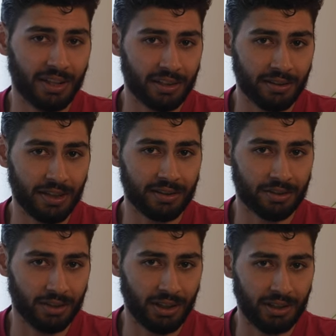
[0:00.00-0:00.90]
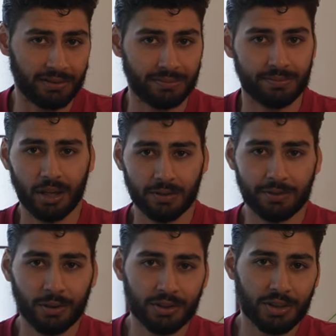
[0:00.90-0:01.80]
later that July.
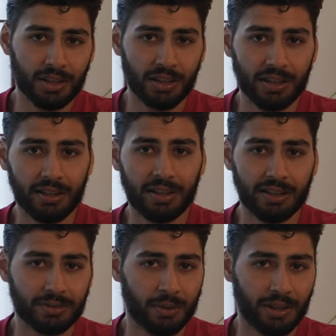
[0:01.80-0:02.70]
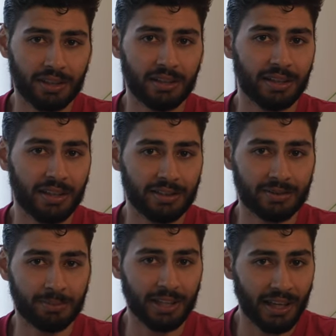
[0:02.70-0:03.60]
Unfortunately, that's when the
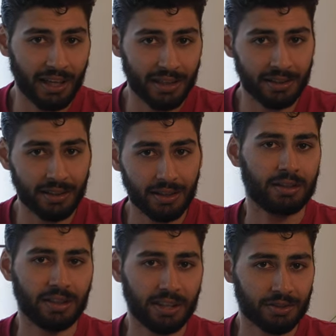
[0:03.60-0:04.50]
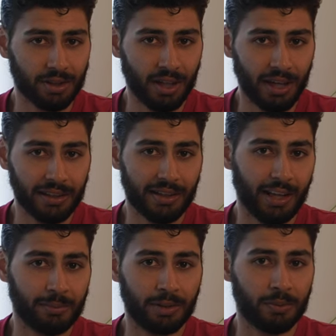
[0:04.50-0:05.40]
delays began. Late July
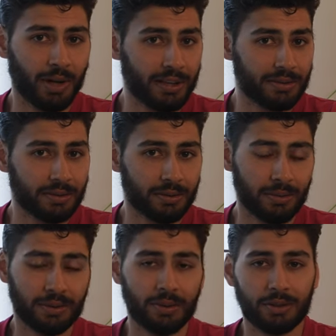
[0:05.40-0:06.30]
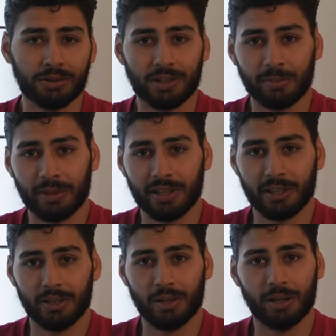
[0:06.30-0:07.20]
came and went with no shipping
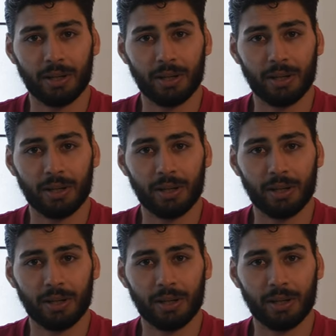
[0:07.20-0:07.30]
and no